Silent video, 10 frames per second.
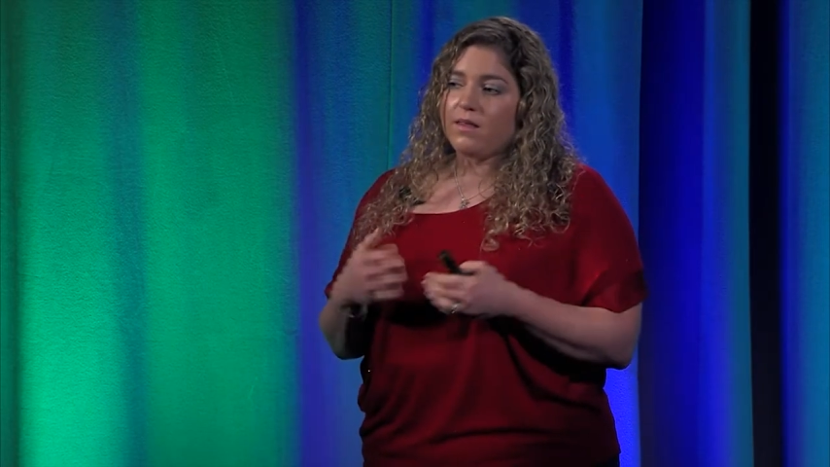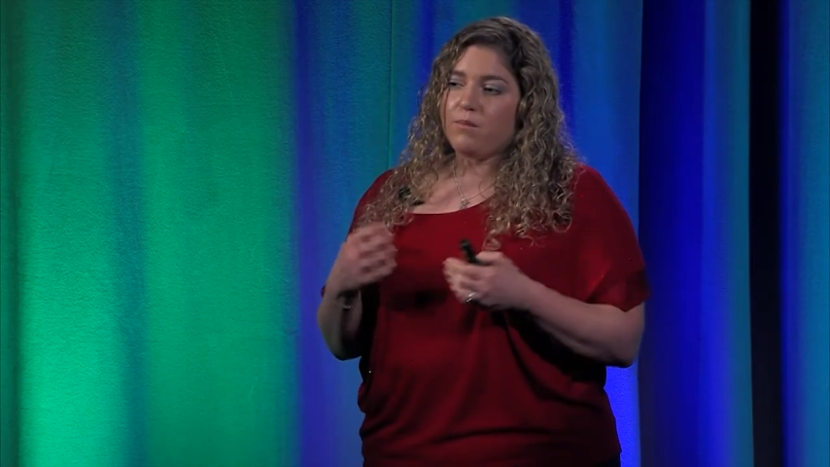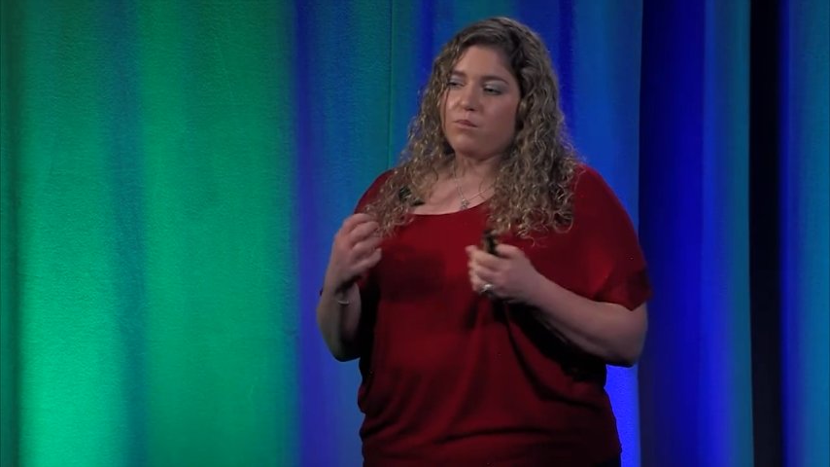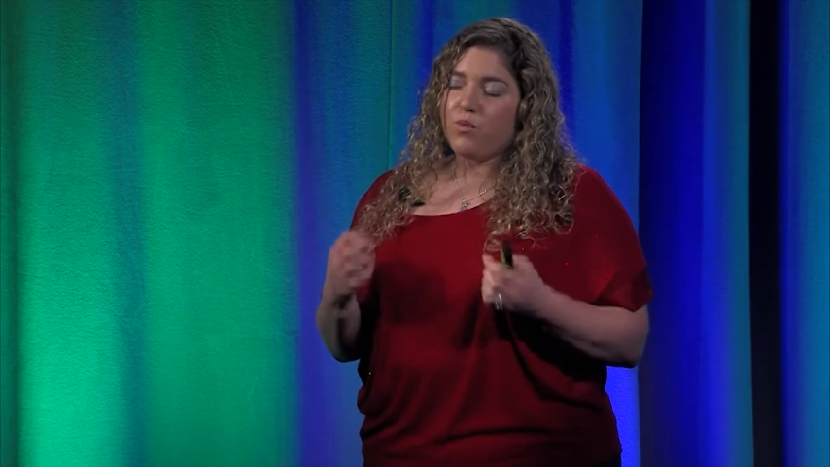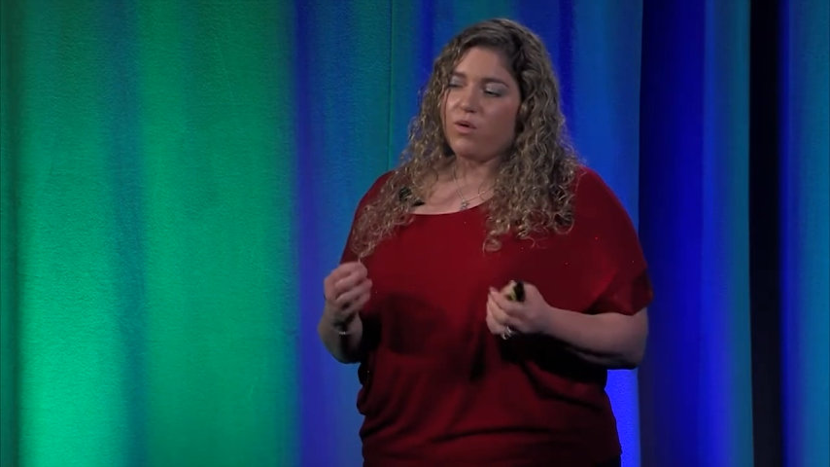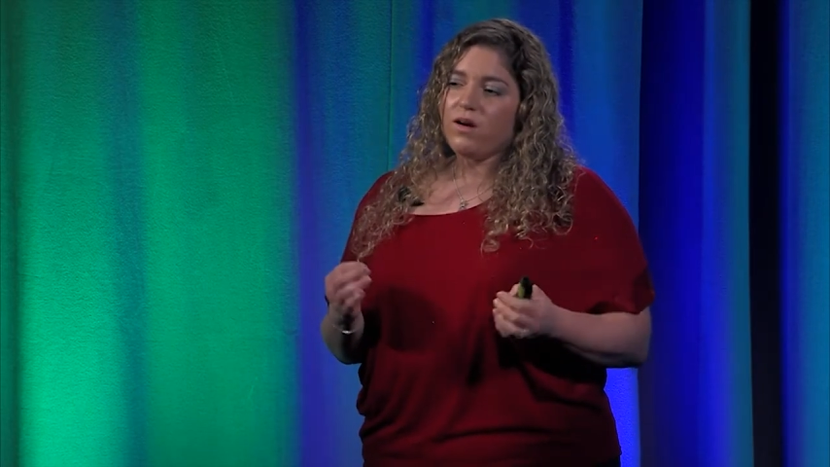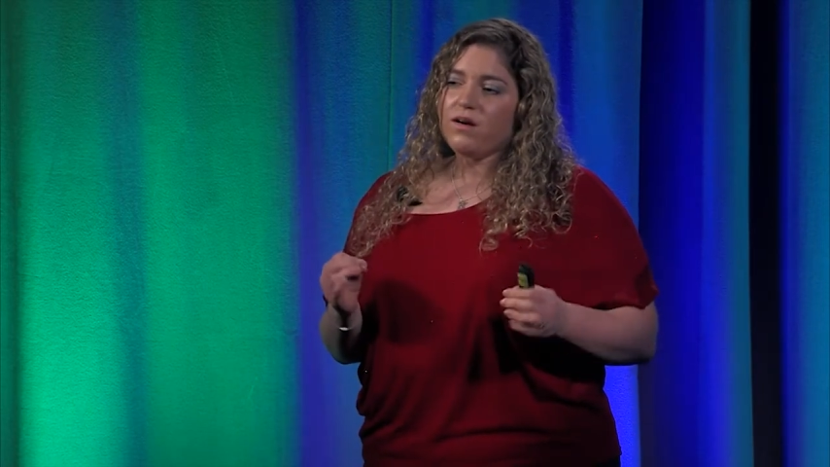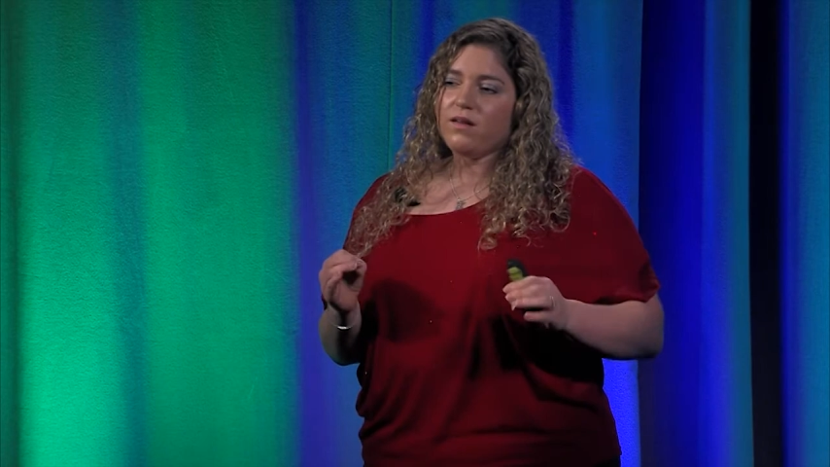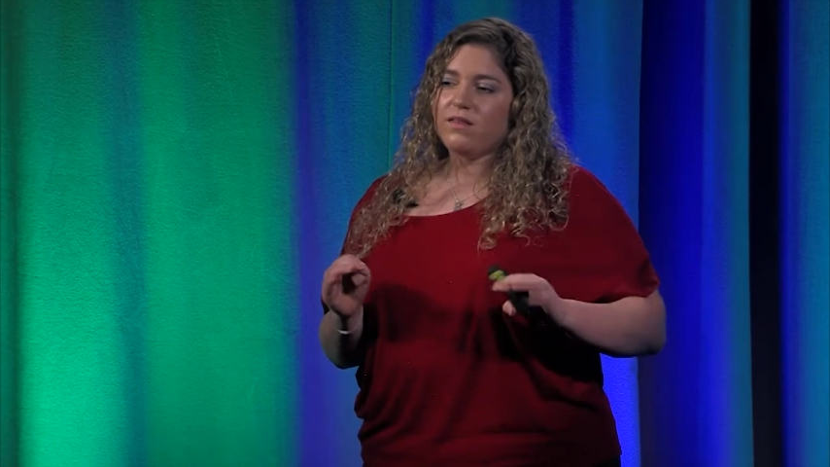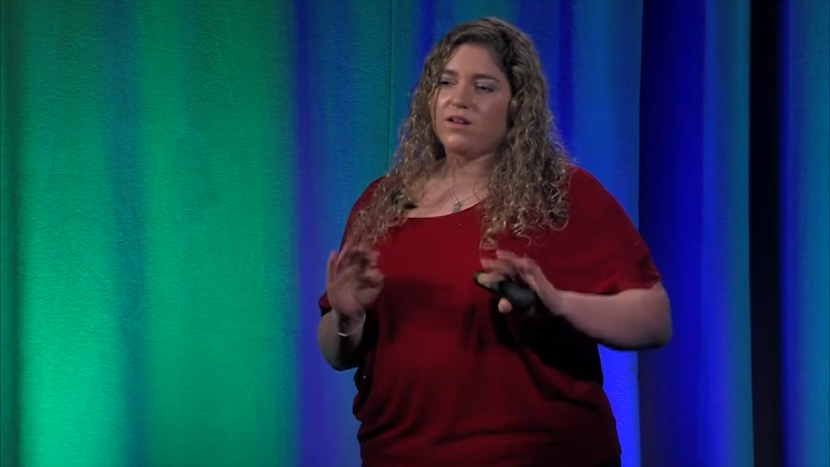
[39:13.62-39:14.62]

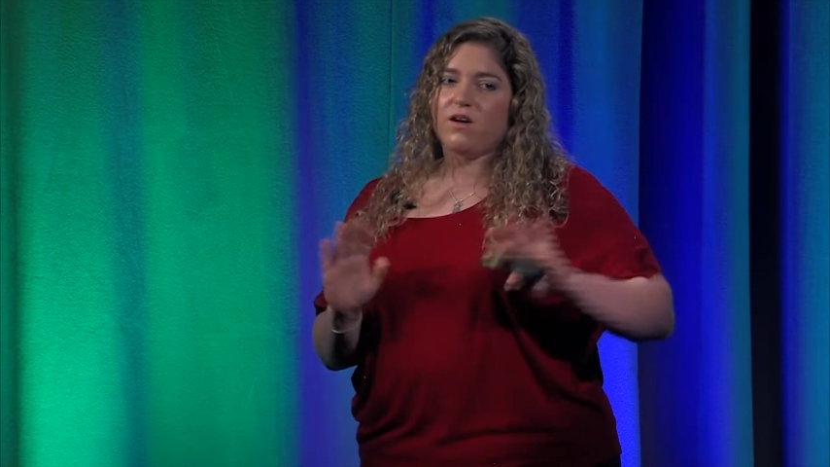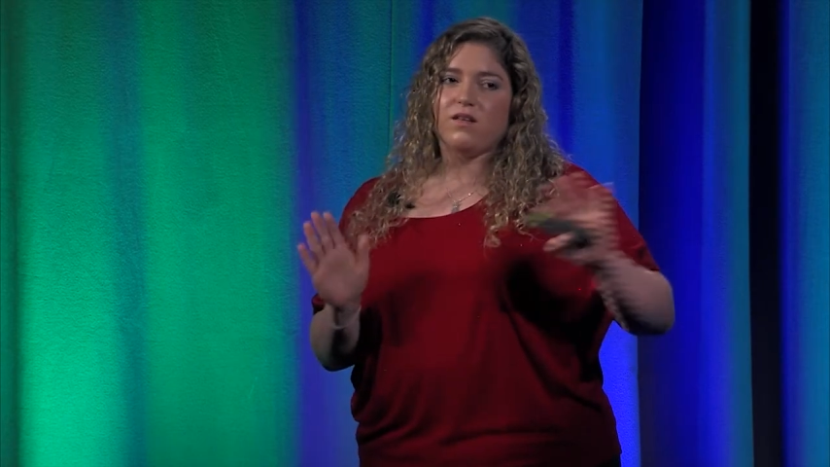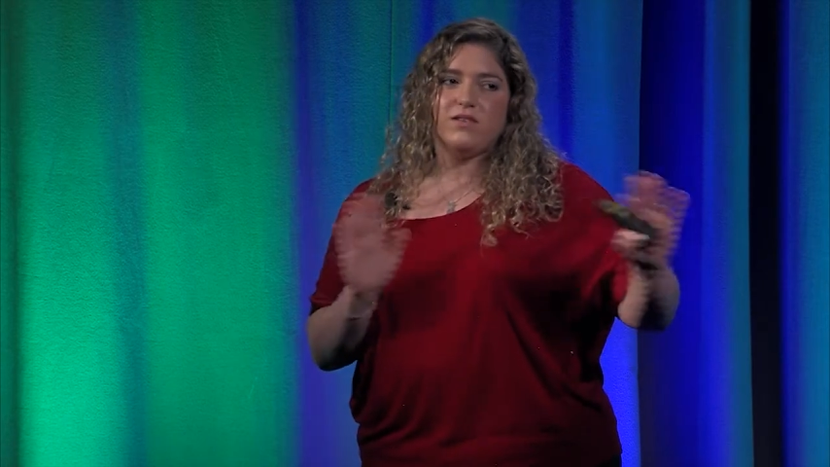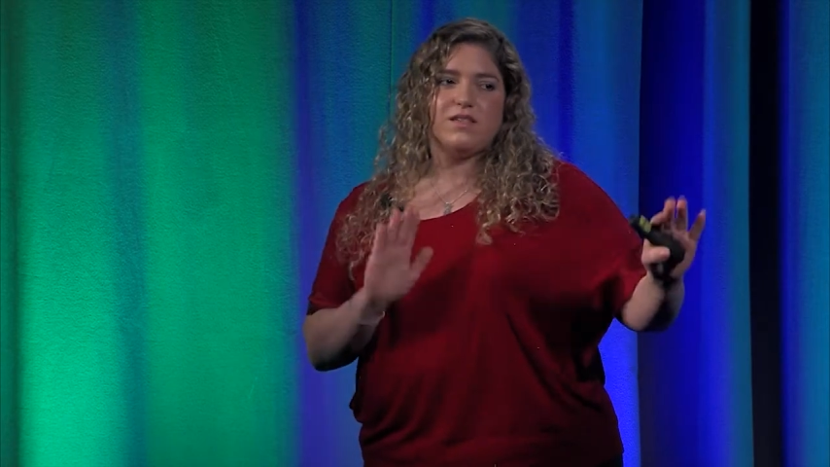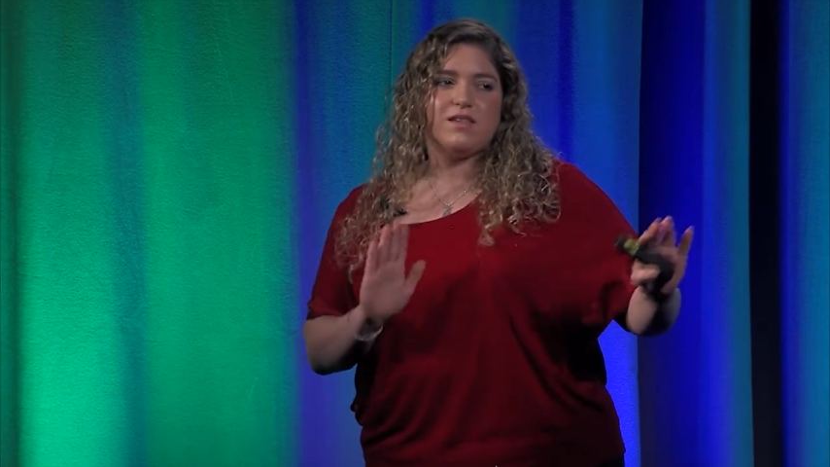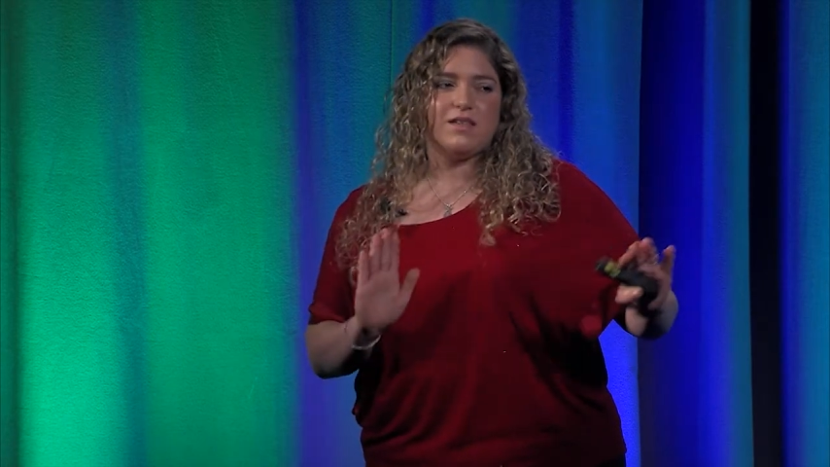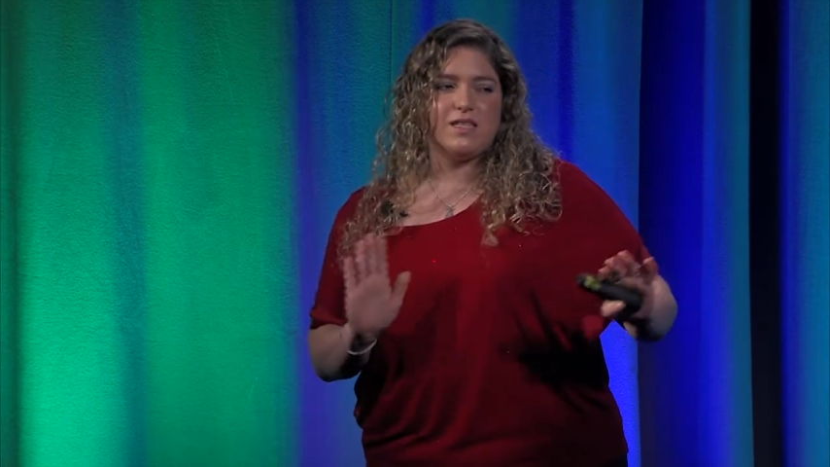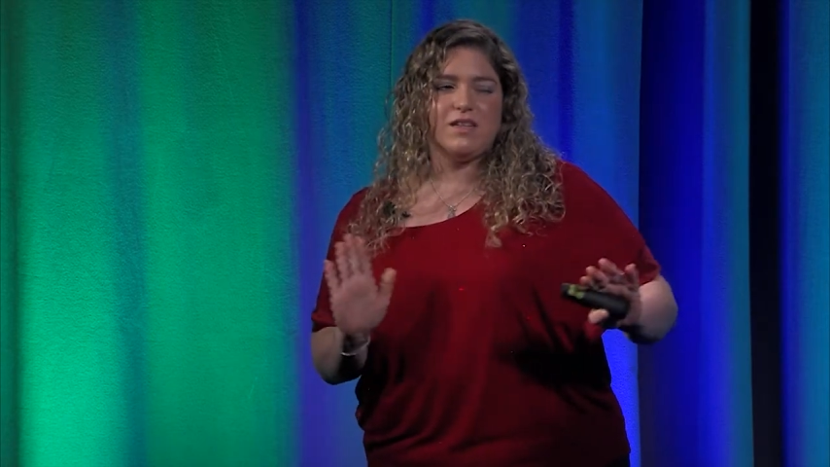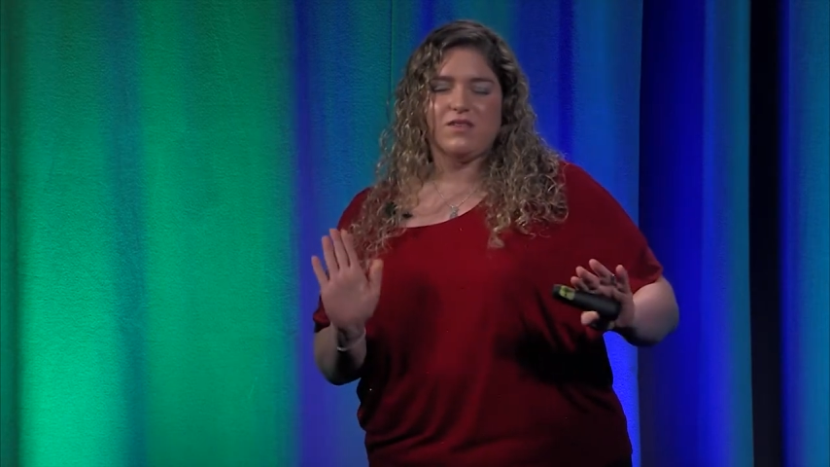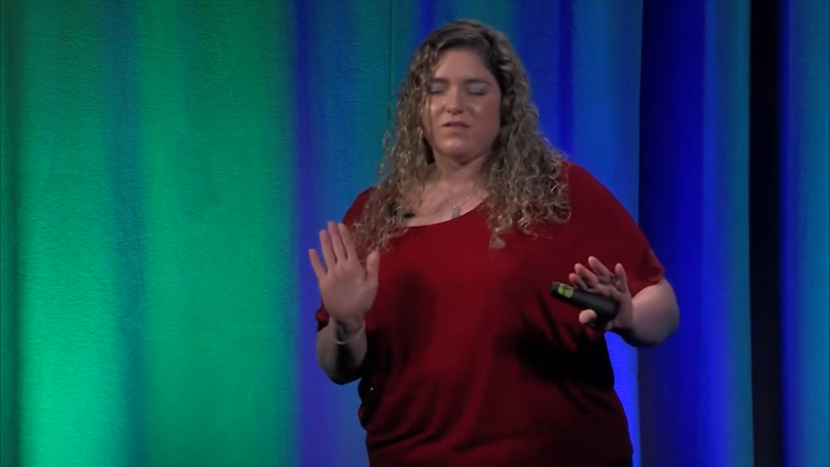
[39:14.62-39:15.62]
more than all of these
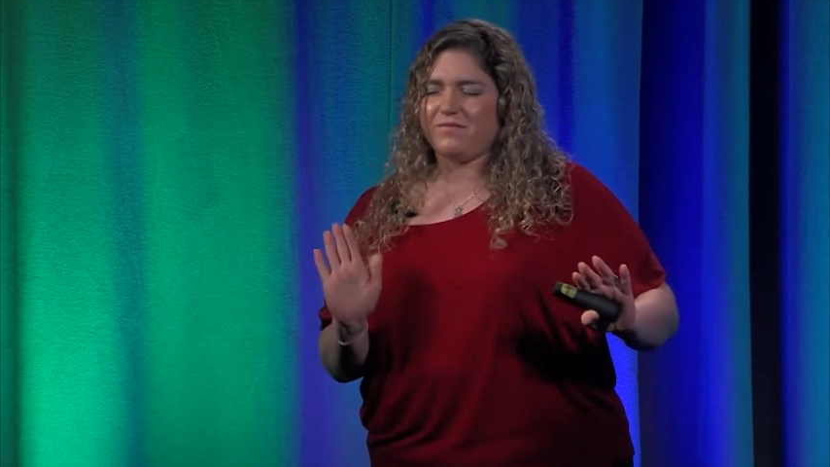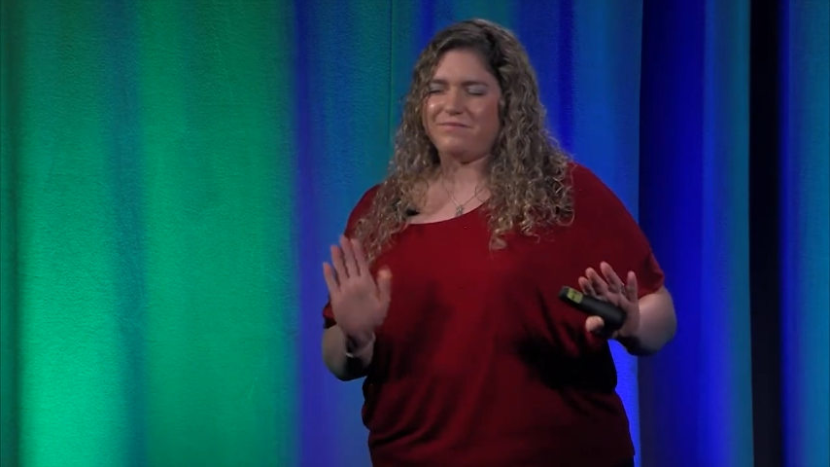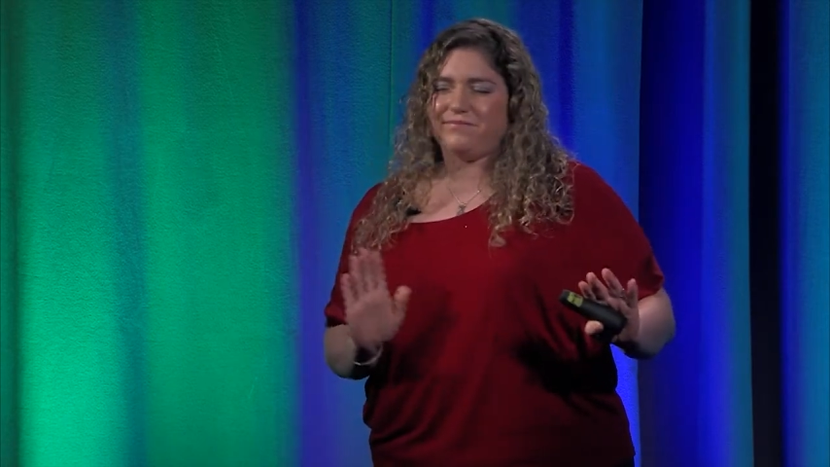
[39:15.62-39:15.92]
things, even if